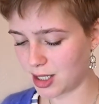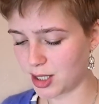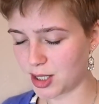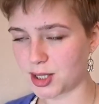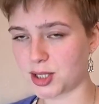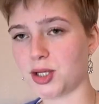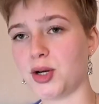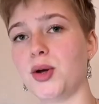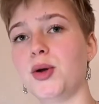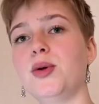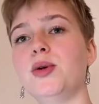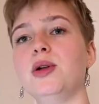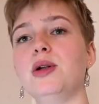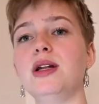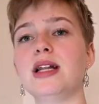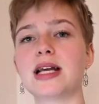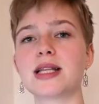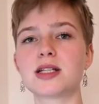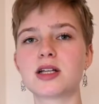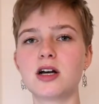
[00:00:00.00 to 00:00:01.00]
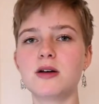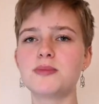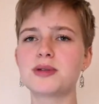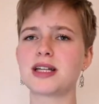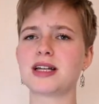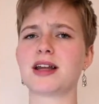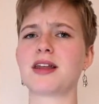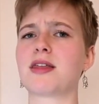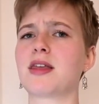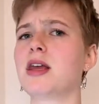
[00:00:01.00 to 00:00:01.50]
So Lynette cups,
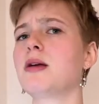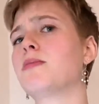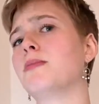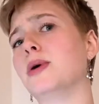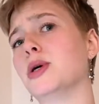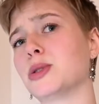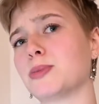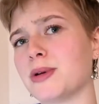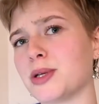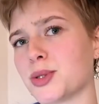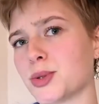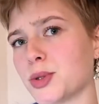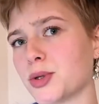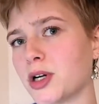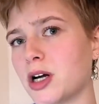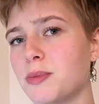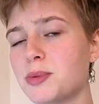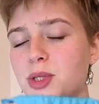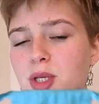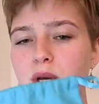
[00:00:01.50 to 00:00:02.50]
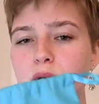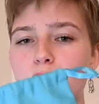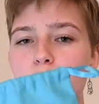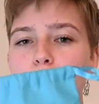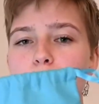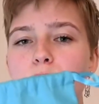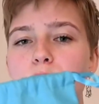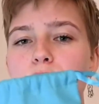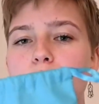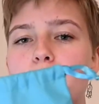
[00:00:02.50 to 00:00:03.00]
and I think most menstrual cups,
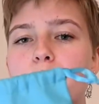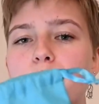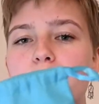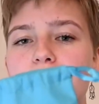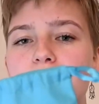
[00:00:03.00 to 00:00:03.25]
will come with